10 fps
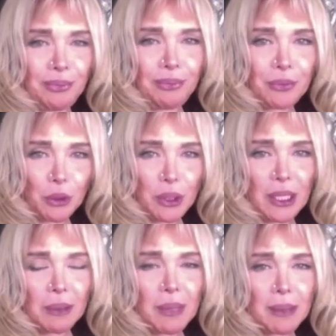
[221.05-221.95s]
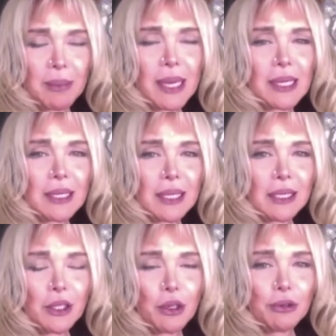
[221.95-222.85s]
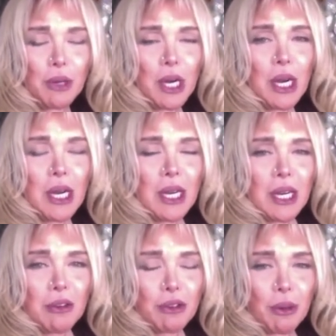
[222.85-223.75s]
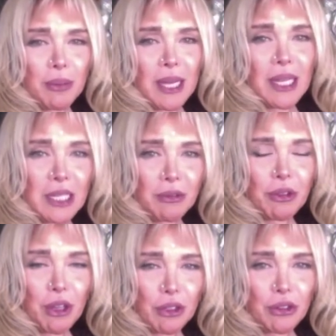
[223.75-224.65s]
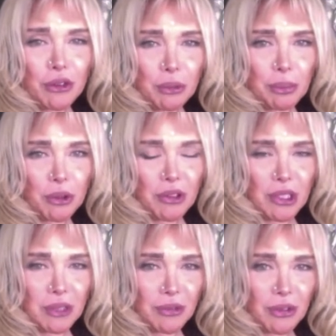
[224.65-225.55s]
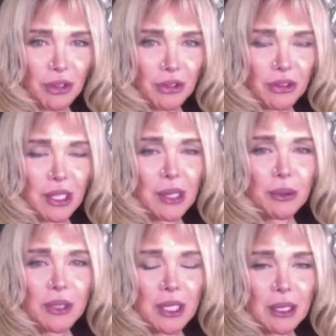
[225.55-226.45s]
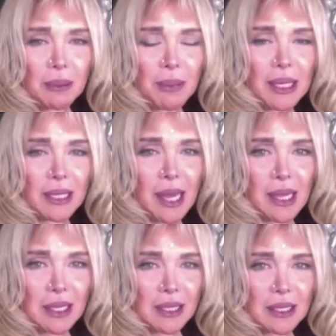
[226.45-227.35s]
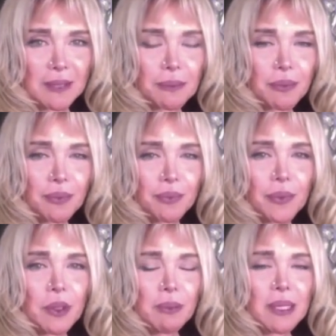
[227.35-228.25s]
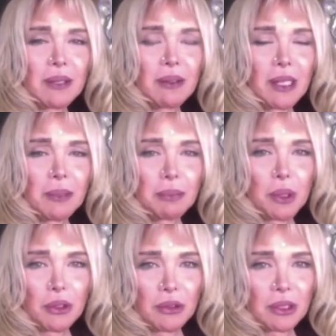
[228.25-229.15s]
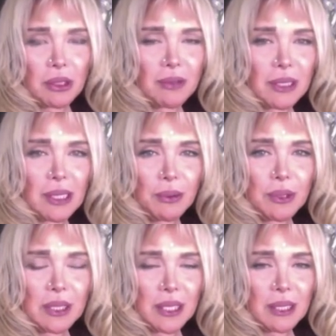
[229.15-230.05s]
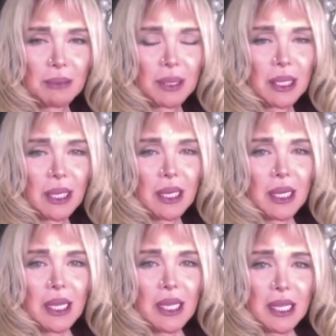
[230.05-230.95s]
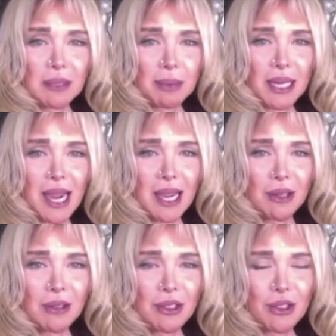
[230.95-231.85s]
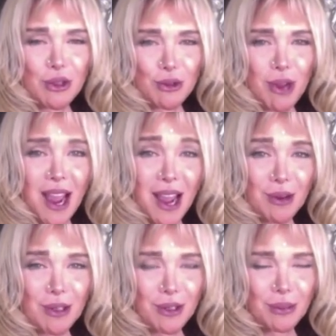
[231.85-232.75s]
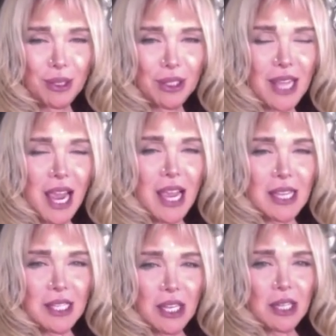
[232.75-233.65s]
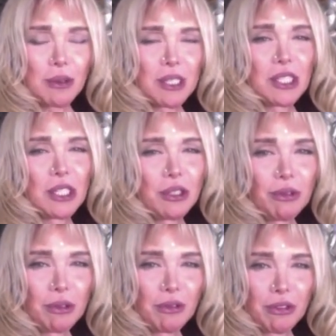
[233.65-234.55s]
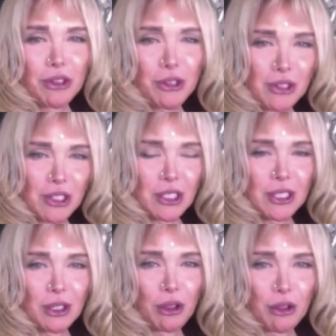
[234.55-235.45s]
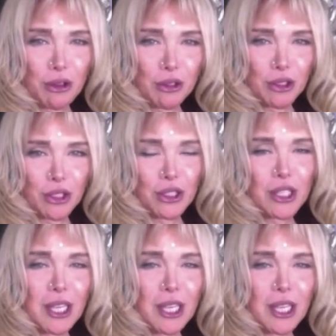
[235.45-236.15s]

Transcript: to heal my mind and go from negative thoughts to positive thoughts. And I would tell my clients, you must think positive, and they would tell me, yes, but how to? Because it's not a question of reversing the thoughts,